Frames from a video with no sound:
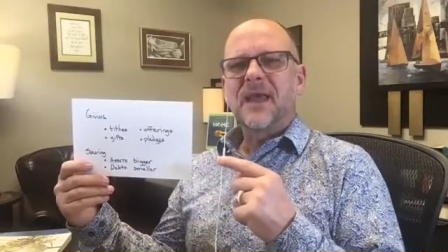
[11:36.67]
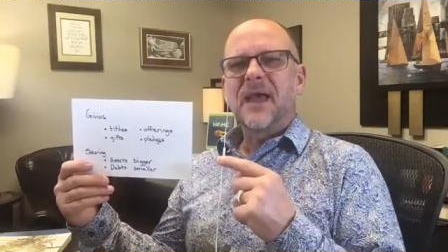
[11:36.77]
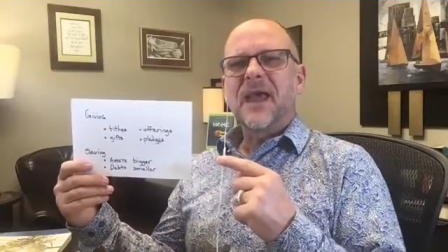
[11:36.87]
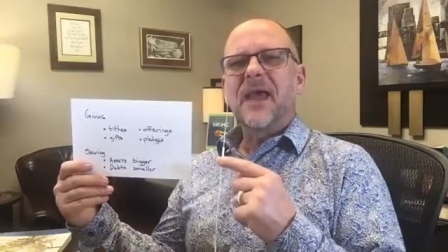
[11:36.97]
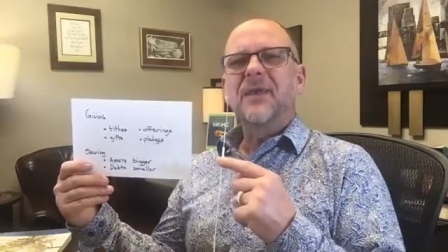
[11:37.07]

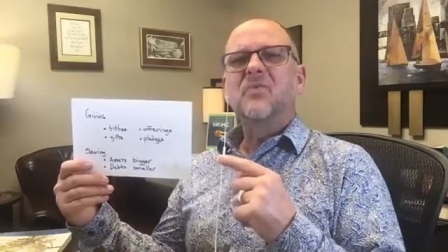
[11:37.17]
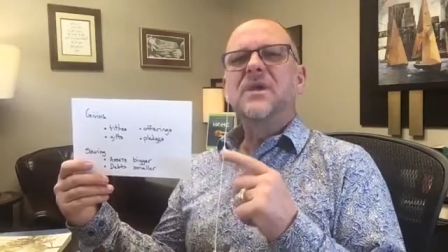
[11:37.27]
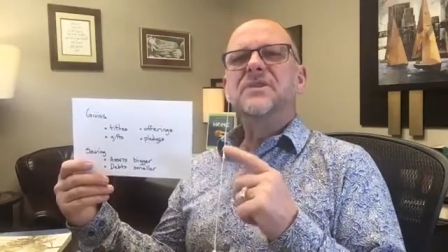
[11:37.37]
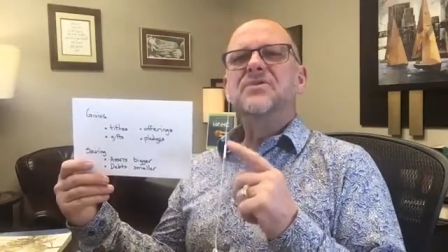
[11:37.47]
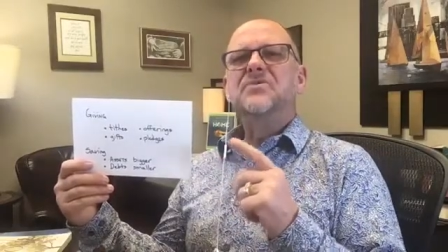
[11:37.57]
And when
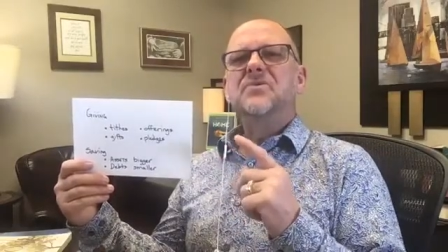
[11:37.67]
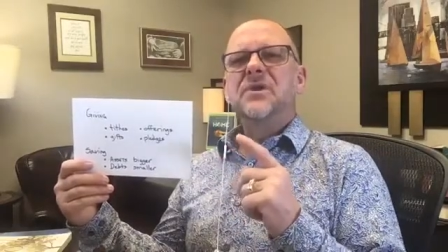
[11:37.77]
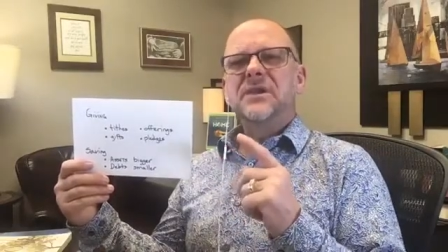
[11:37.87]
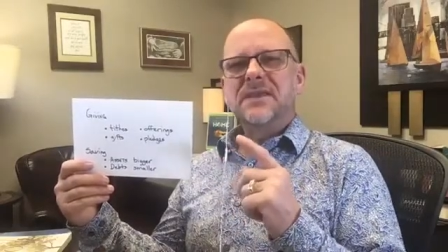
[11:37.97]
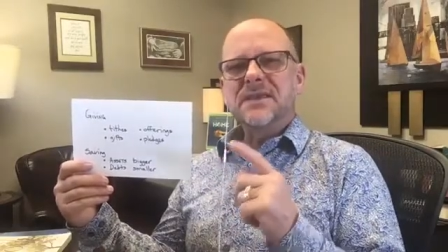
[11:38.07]
you
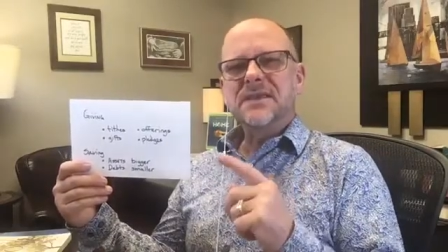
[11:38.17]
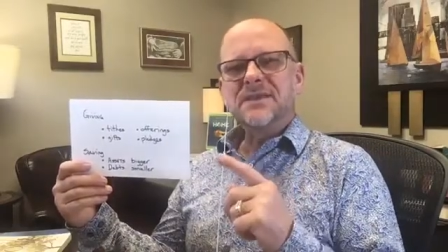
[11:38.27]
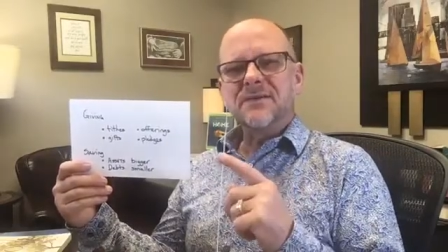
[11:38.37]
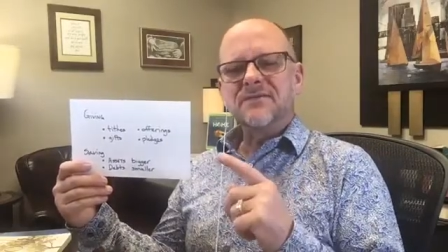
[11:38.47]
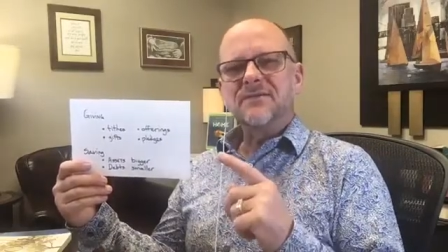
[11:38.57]

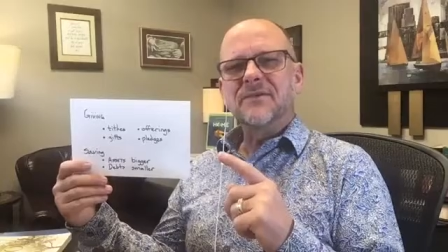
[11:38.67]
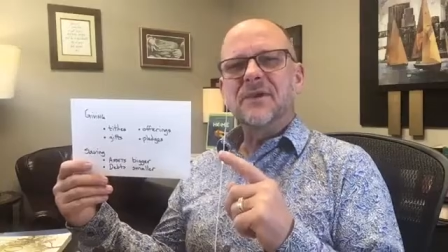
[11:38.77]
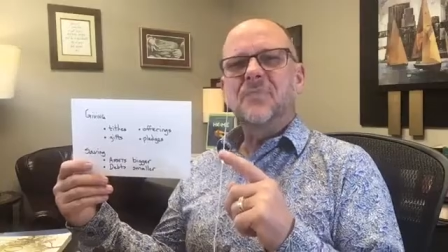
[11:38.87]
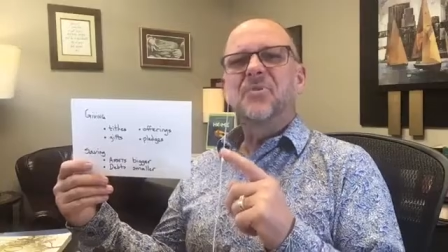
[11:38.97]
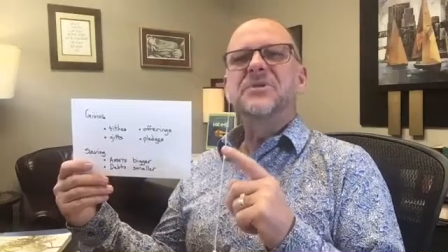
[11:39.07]
give
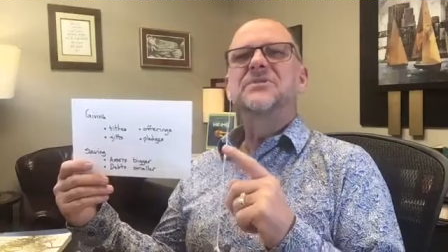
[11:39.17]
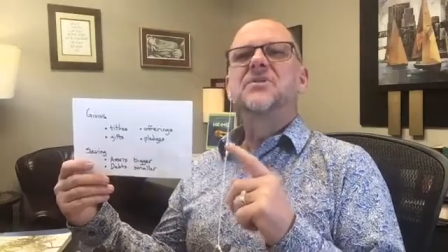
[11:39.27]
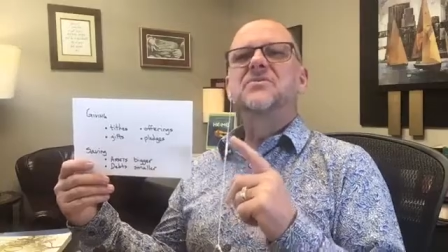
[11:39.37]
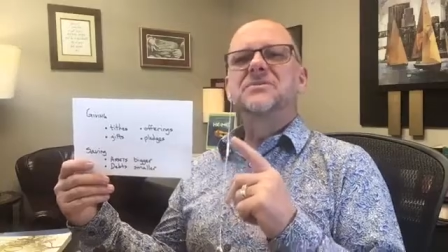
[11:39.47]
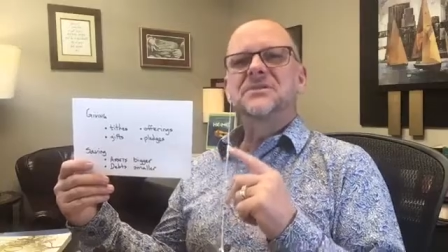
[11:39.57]
but
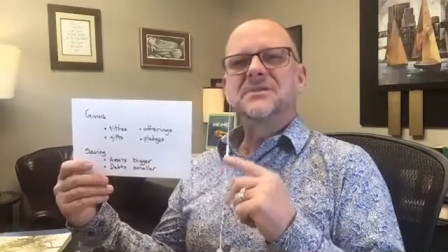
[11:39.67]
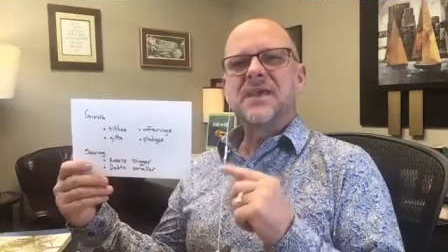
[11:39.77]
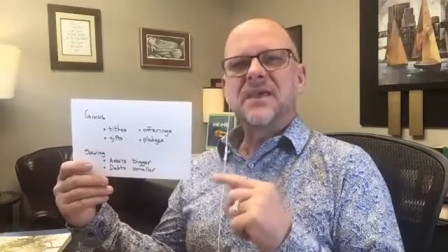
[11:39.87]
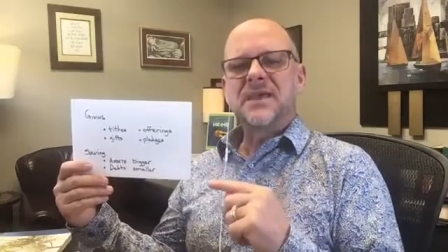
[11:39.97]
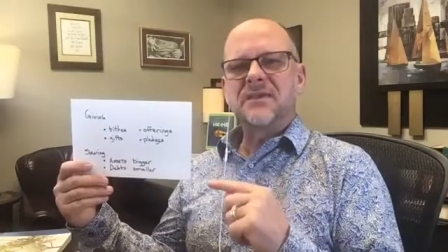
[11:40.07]
don't
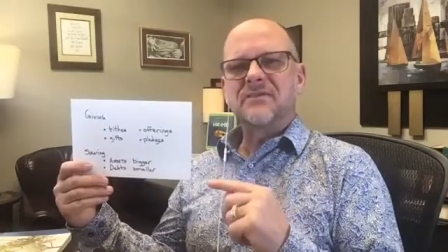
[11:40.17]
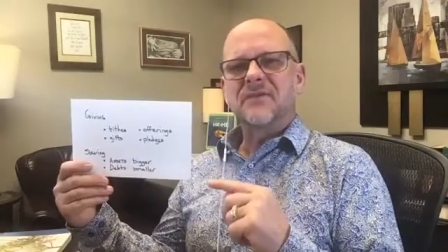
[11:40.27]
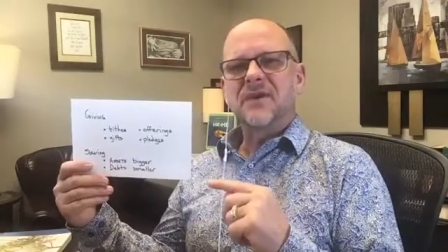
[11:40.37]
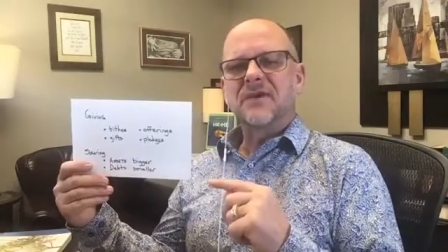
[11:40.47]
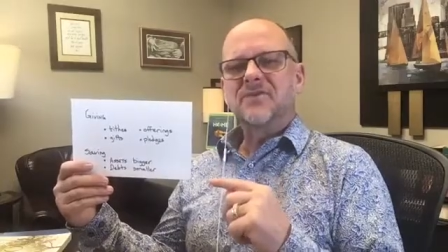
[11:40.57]
save,
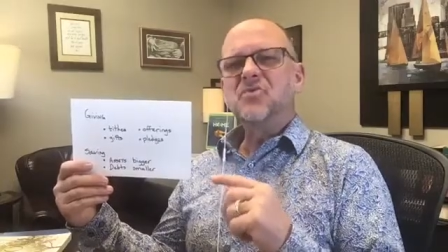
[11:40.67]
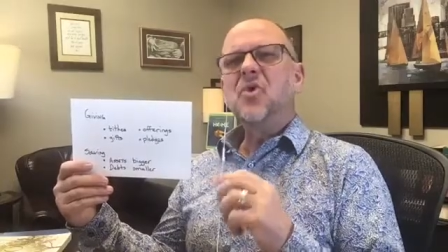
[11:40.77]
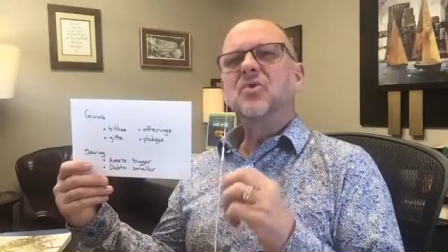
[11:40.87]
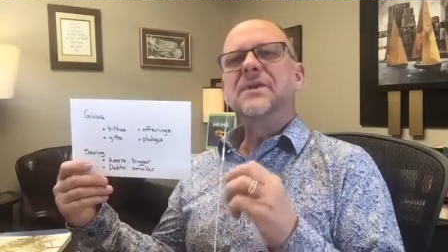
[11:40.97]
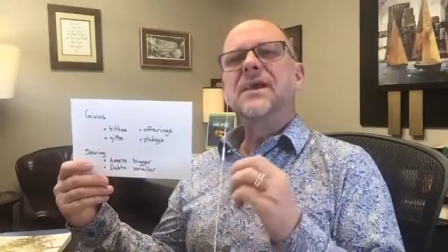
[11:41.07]
you
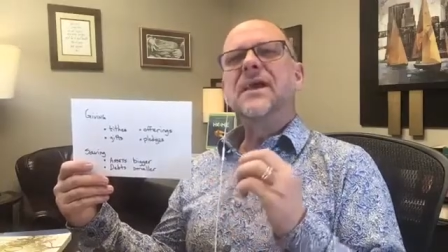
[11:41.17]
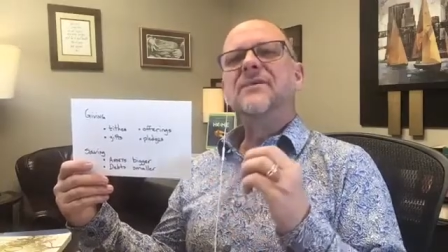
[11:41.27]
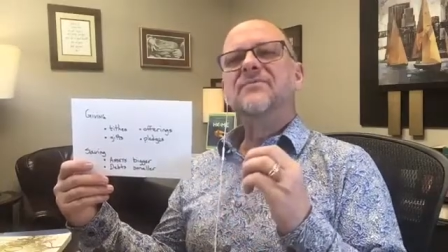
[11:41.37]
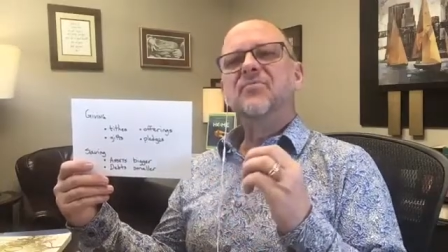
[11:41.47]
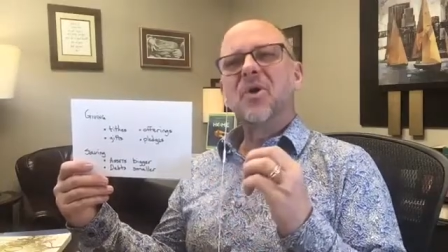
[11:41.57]
only have
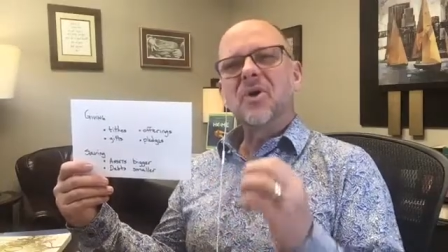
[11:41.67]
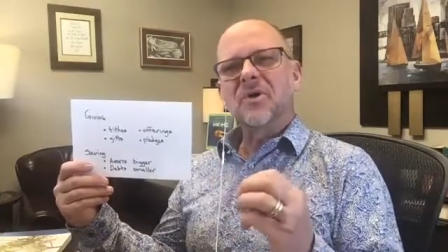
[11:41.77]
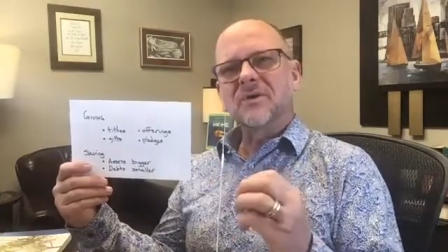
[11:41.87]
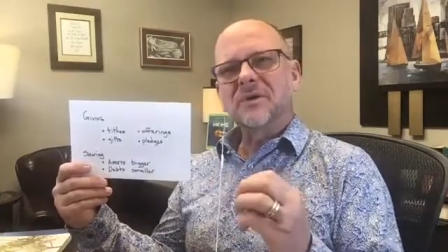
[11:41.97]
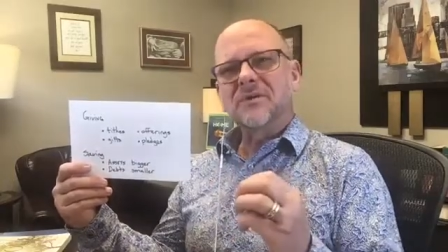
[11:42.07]

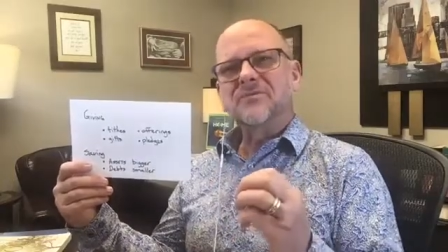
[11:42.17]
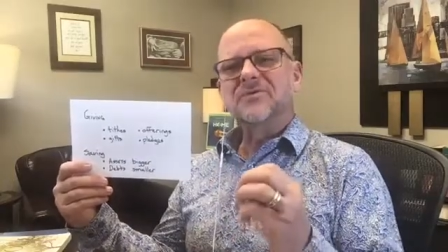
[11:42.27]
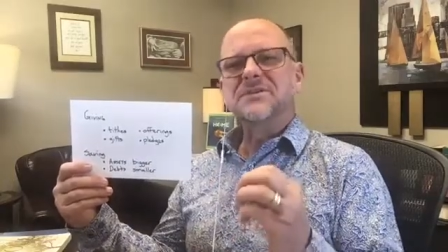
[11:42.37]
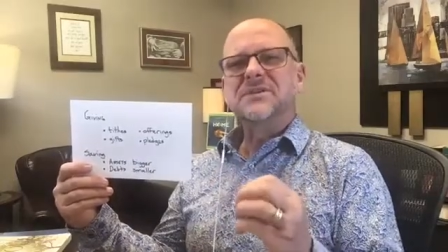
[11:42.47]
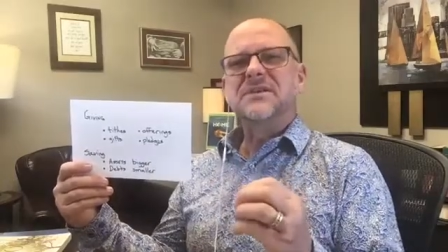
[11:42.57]
part of your
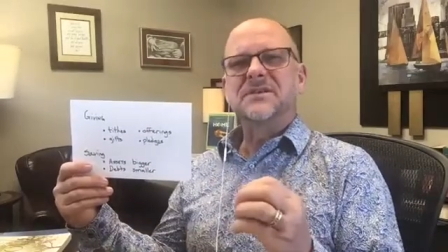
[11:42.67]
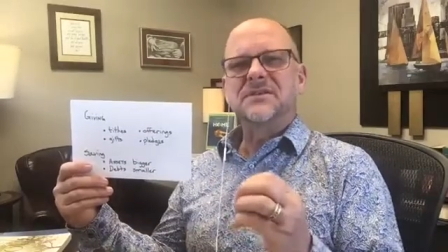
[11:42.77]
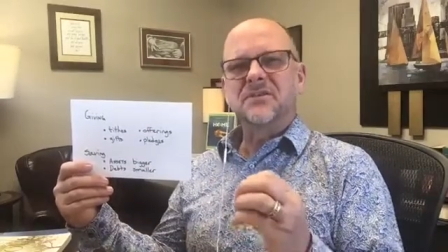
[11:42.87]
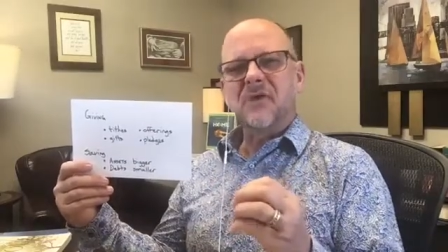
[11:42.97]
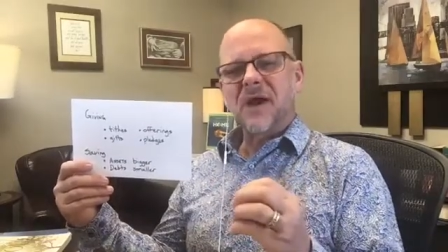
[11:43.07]
seed in the
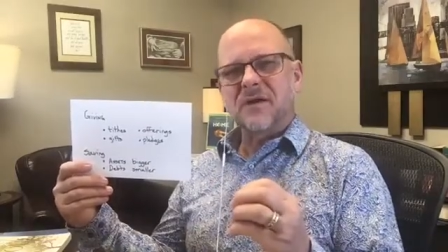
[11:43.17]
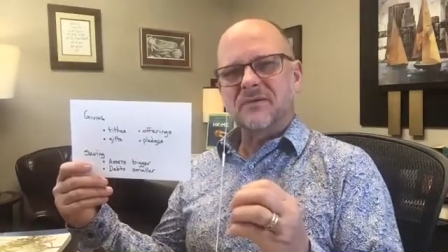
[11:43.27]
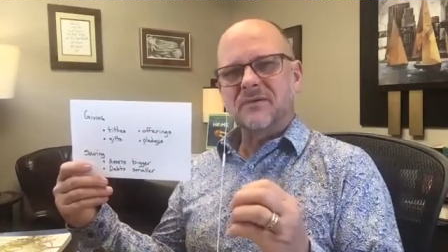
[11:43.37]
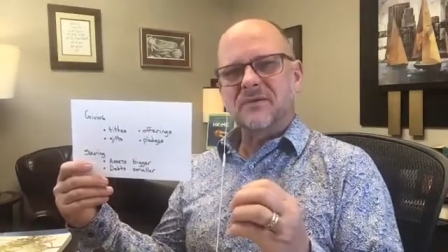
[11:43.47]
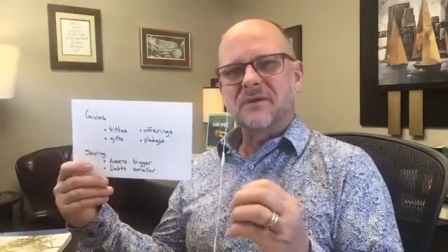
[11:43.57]
ground.
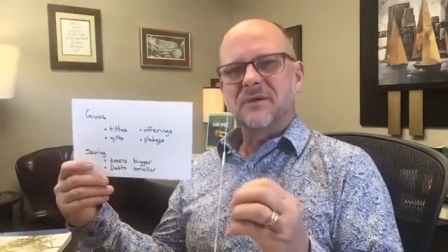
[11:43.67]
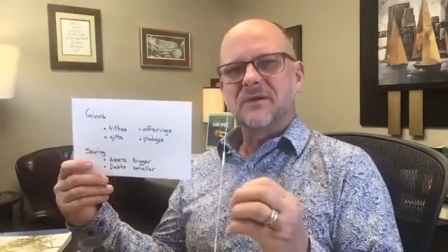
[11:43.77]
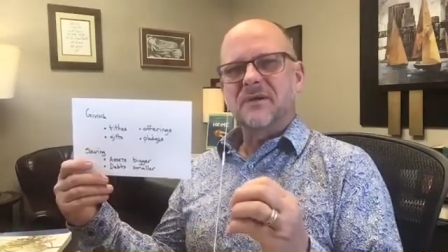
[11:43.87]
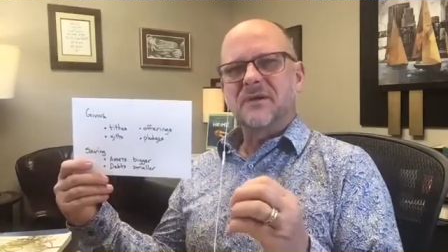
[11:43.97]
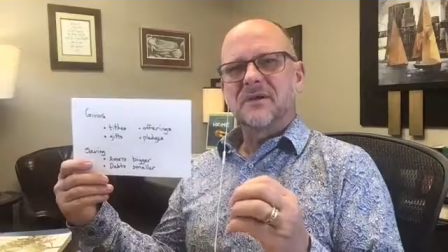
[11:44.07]

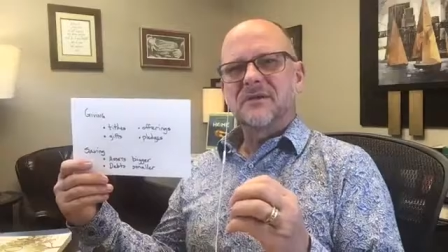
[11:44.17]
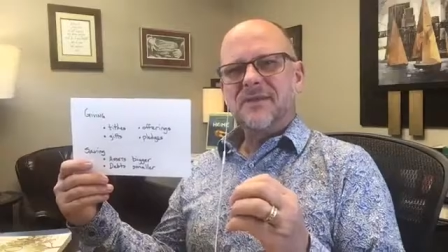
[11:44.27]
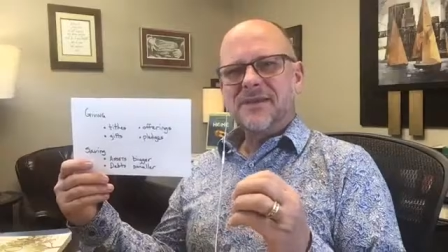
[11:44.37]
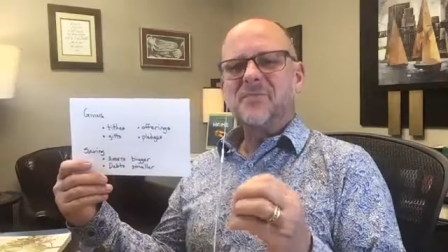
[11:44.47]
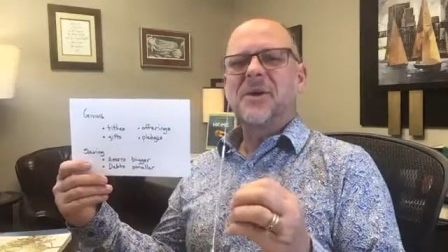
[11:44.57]

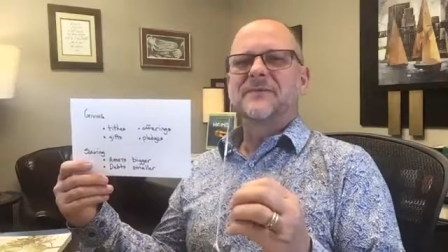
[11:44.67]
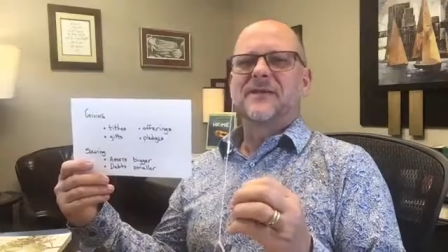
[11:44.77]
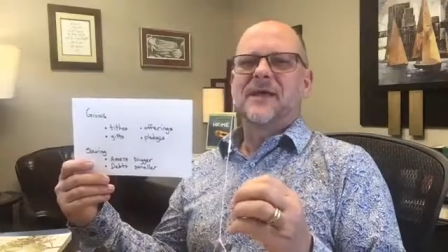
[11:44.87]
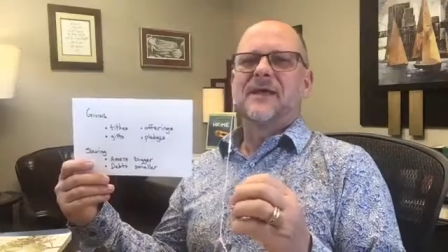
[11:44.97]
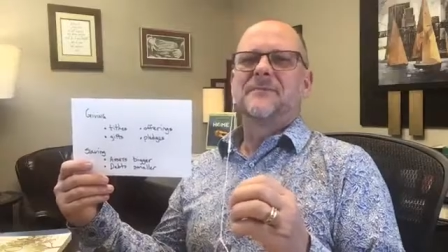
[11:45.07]
Think about that.